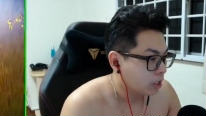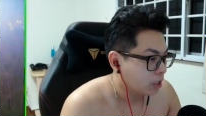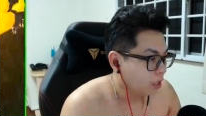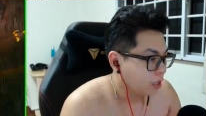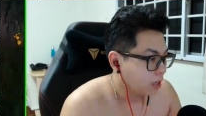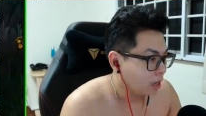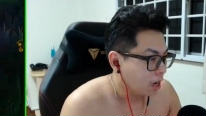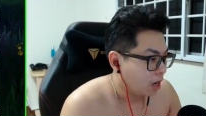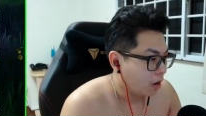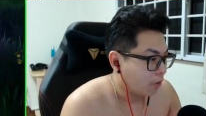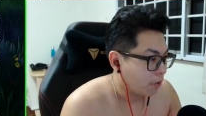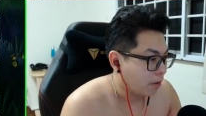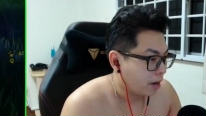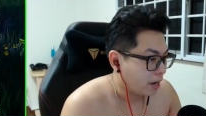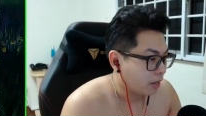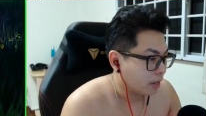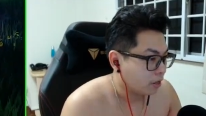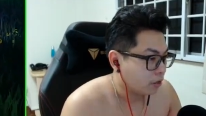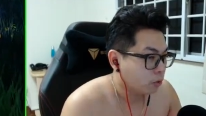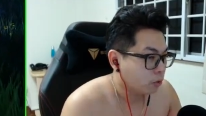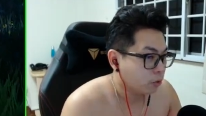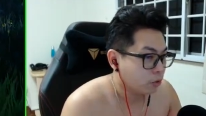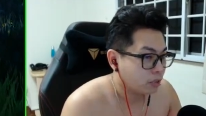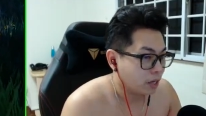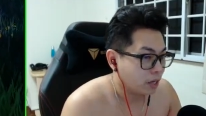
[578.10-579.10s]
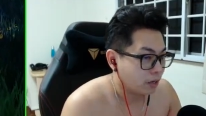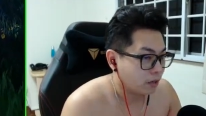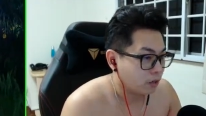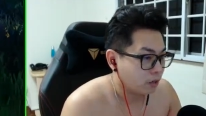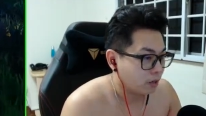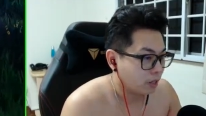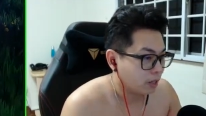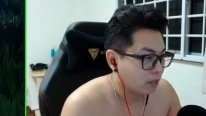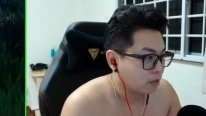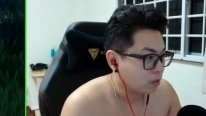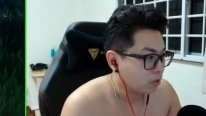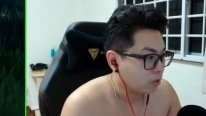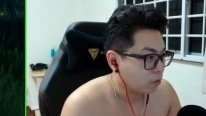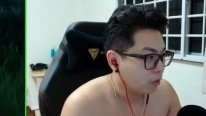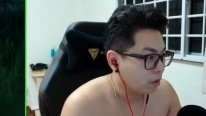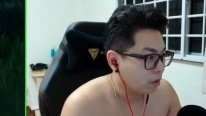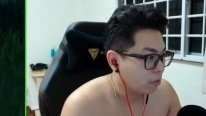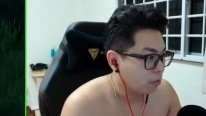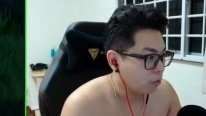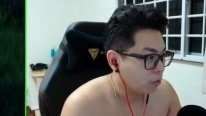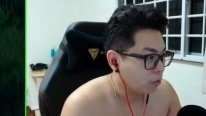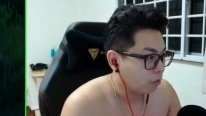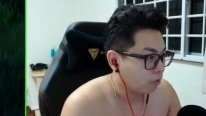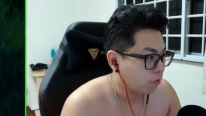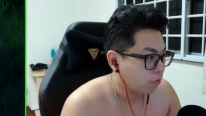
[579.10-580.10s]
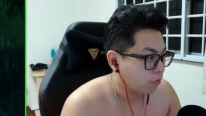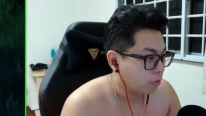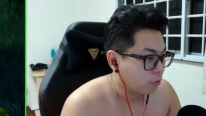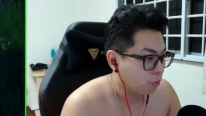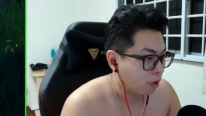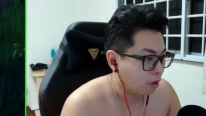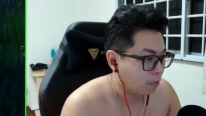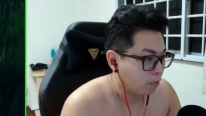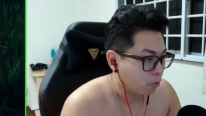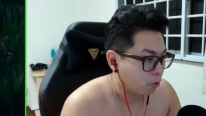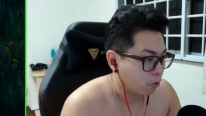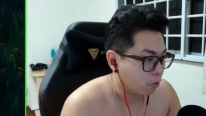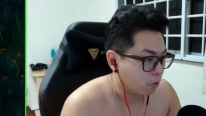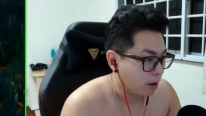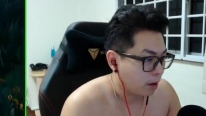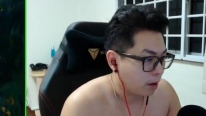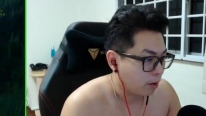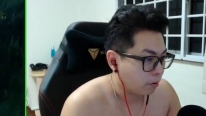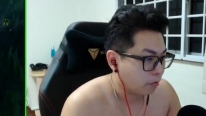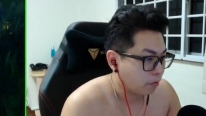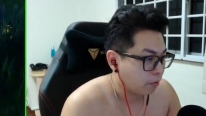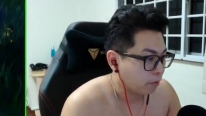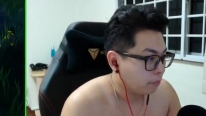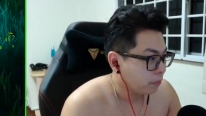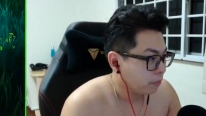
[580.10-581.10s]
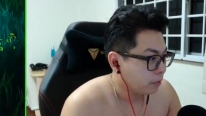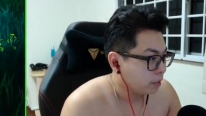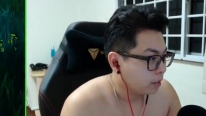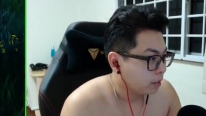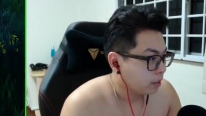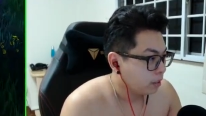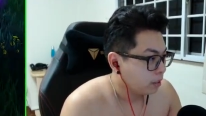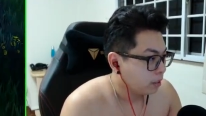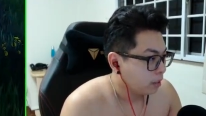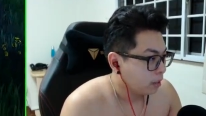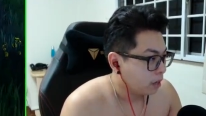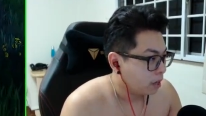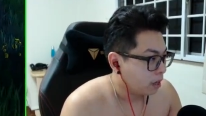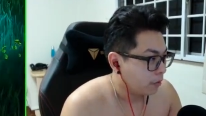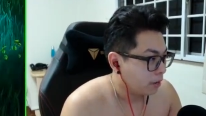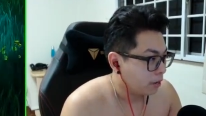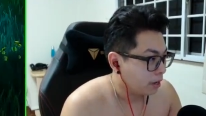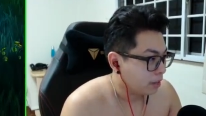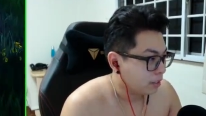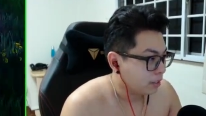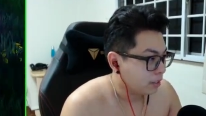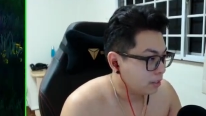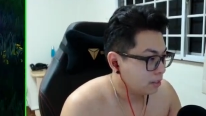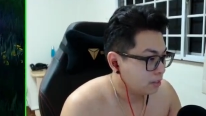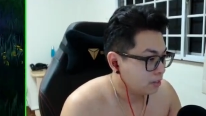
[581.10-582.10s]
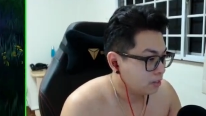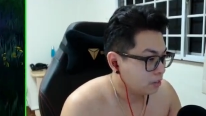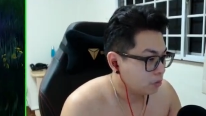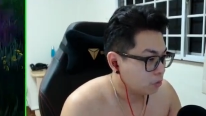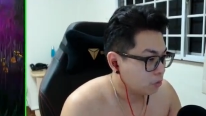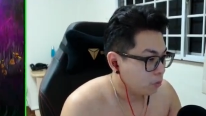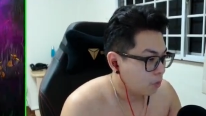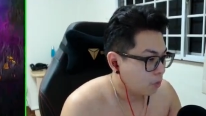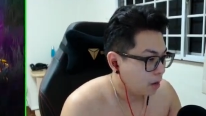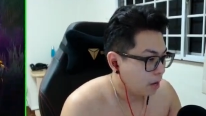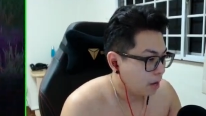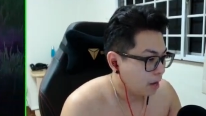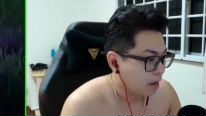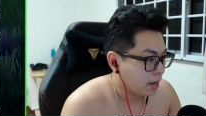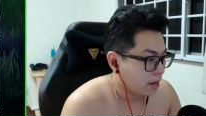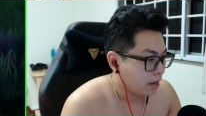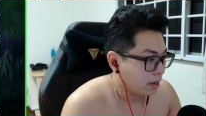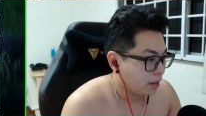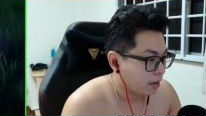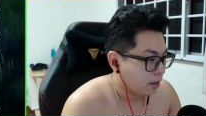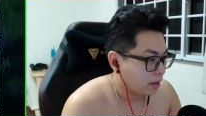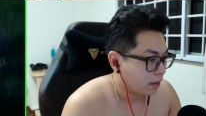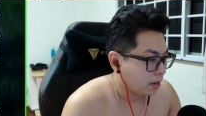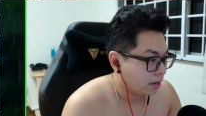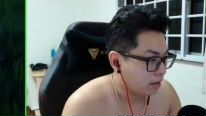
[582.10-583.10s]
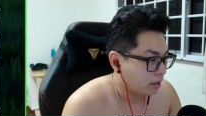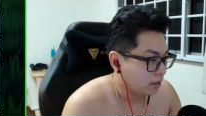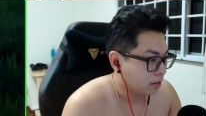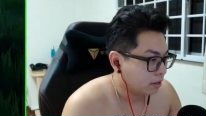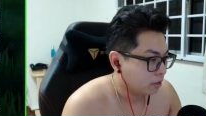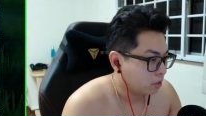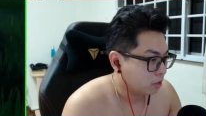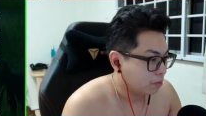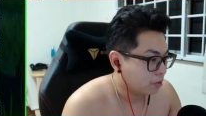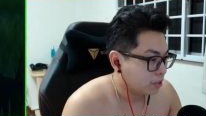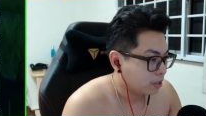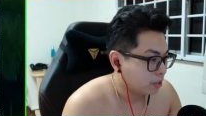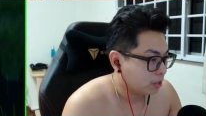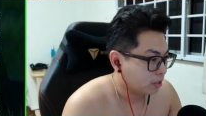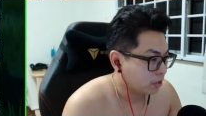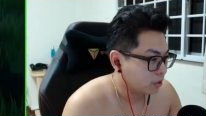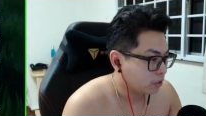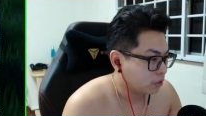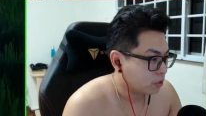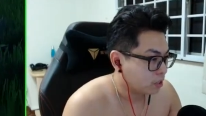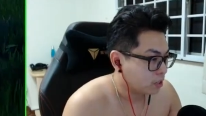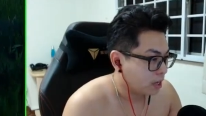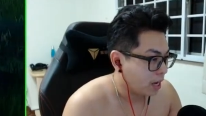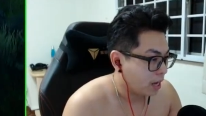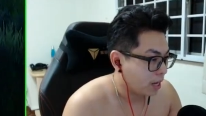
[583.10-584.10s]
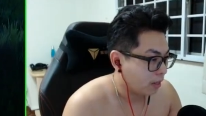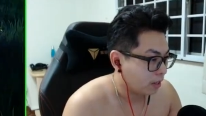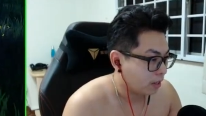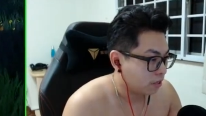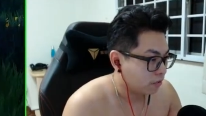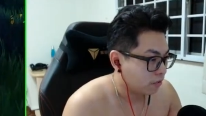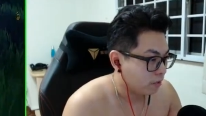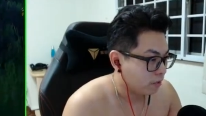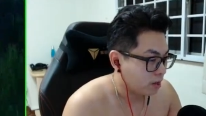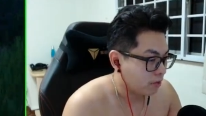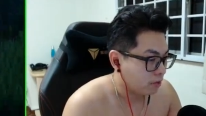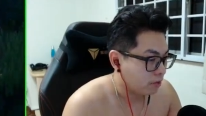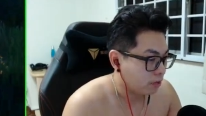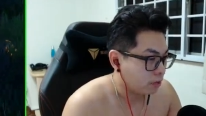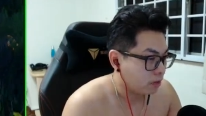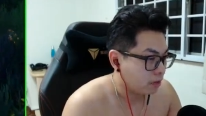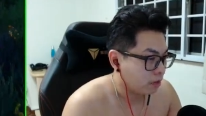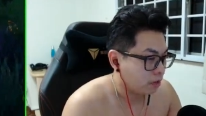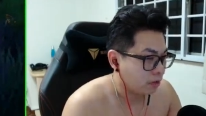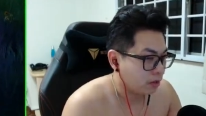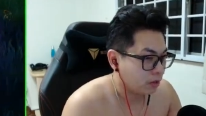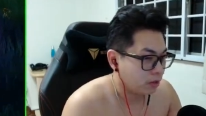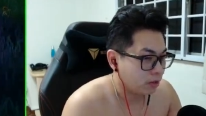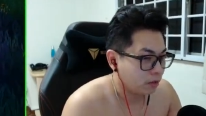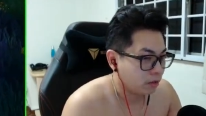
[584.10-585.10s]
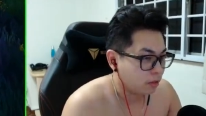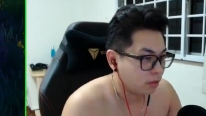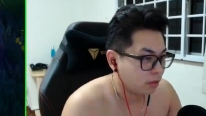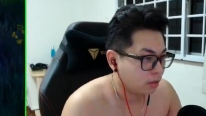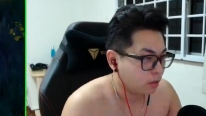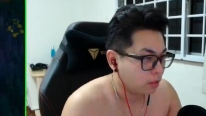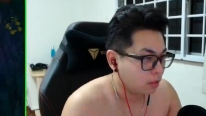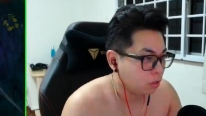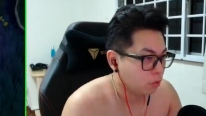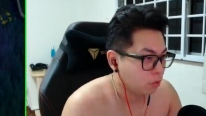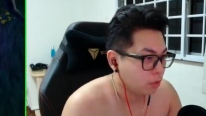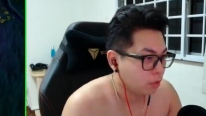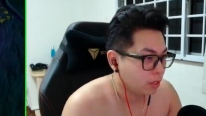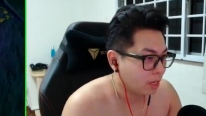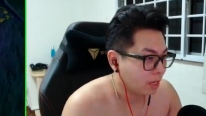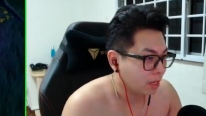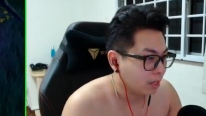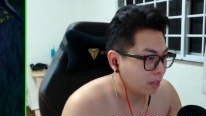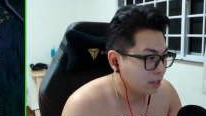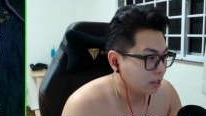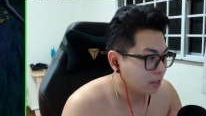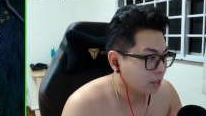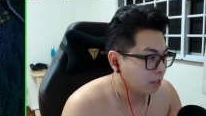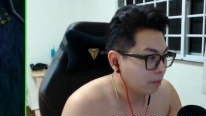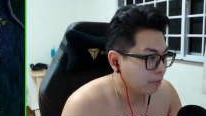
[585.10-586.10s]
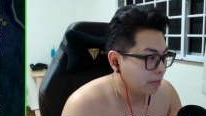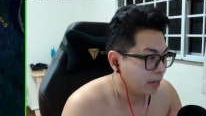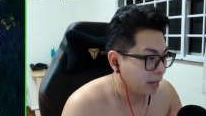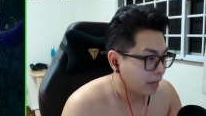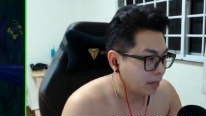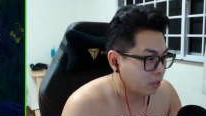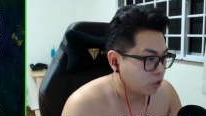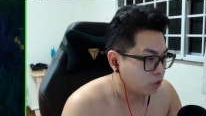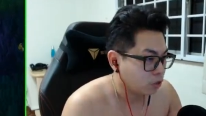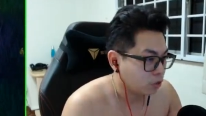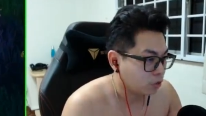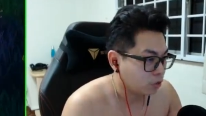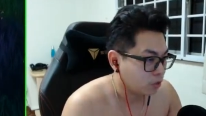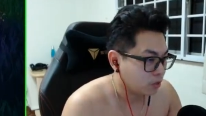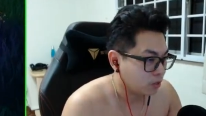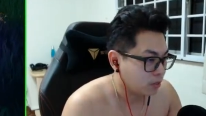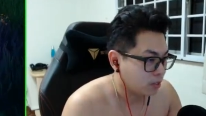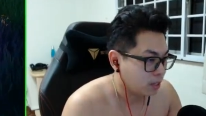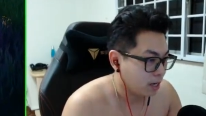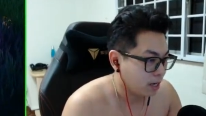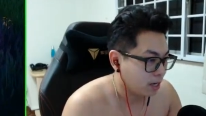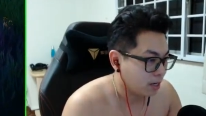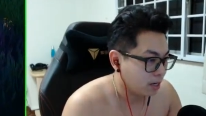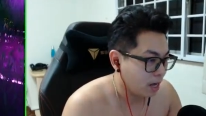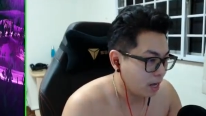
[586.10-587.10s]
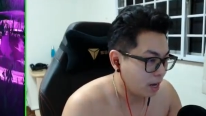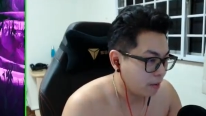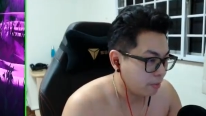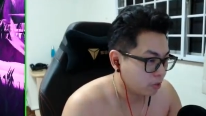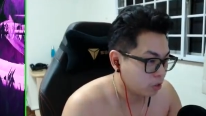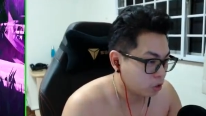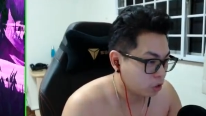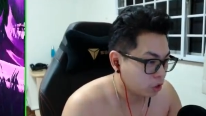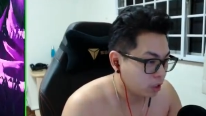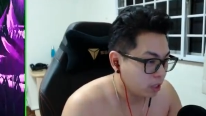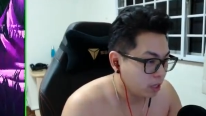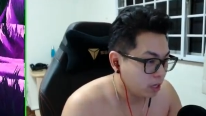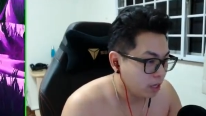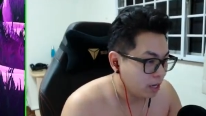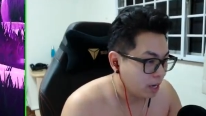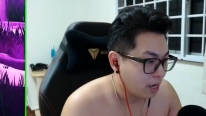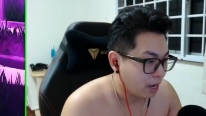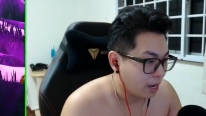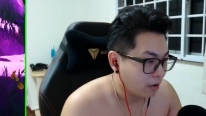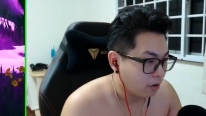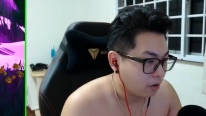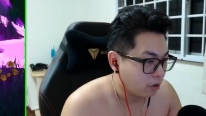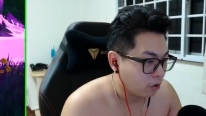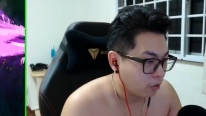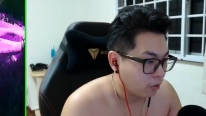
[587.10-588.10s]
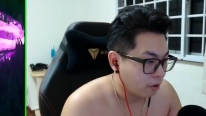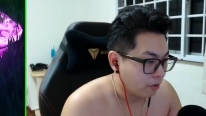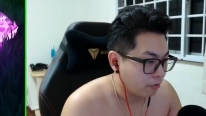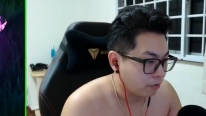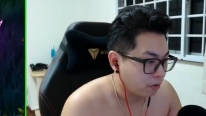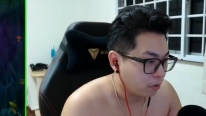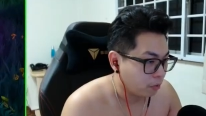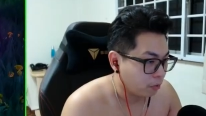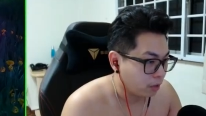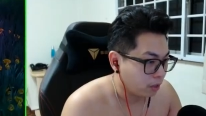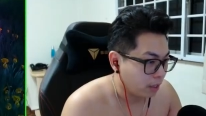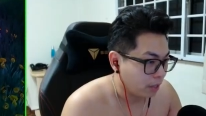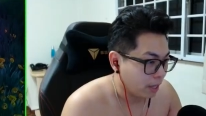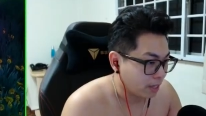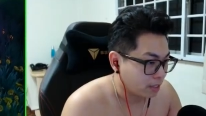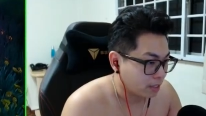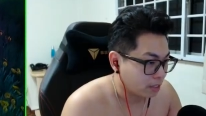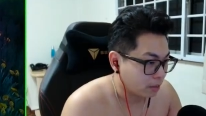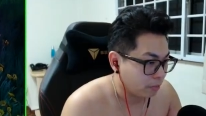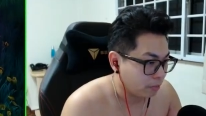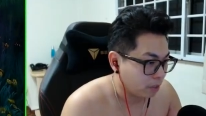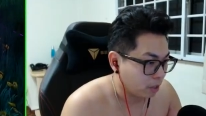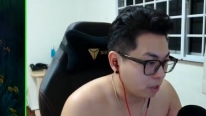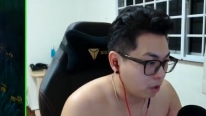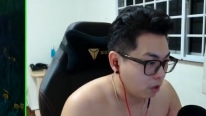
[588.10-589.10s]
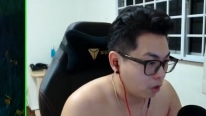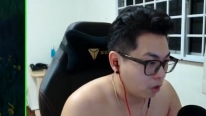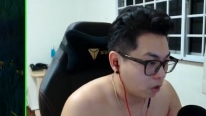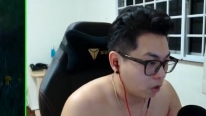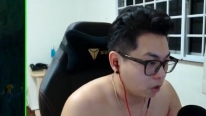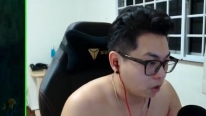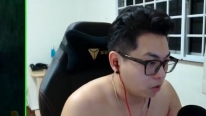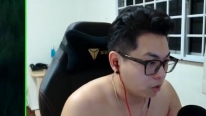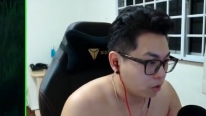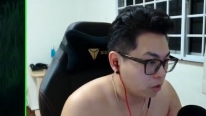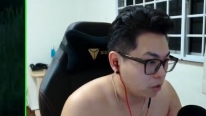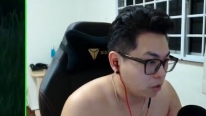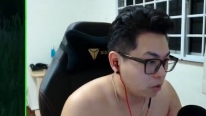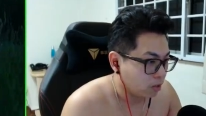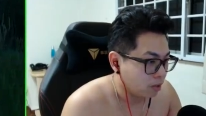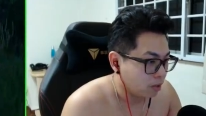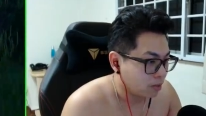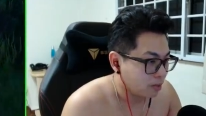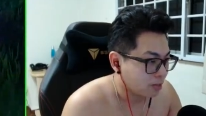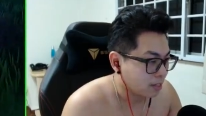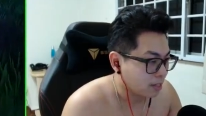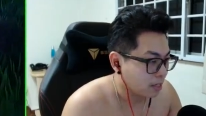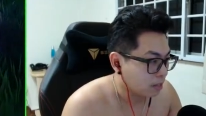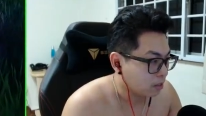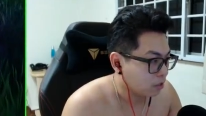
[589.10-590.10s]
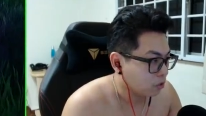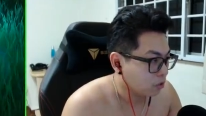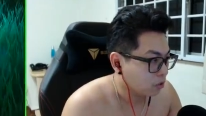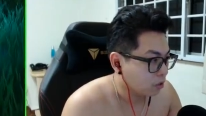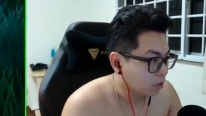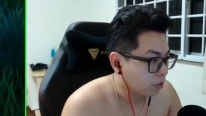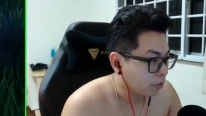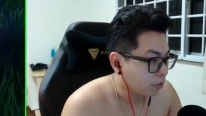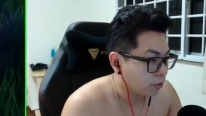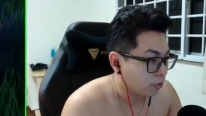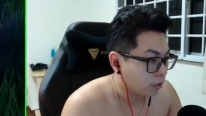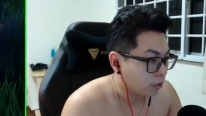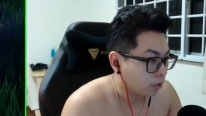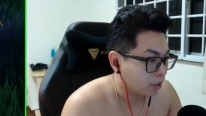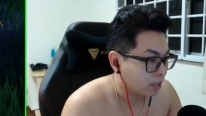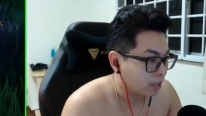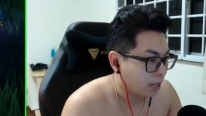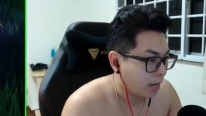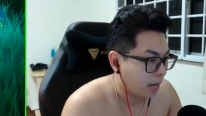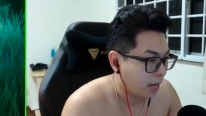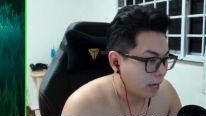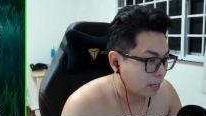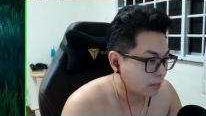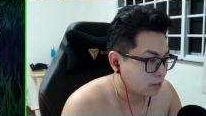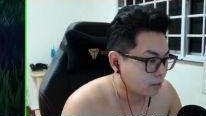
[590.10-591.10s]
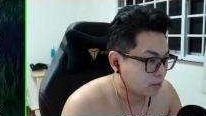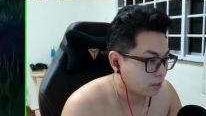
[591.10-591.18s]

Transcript: All right, and cools down your Lantern for one more round. All right, this is why this particular style is favored. You will get a little bit extra sustained damage, and your Revenant will last a bit longer due to the third cast,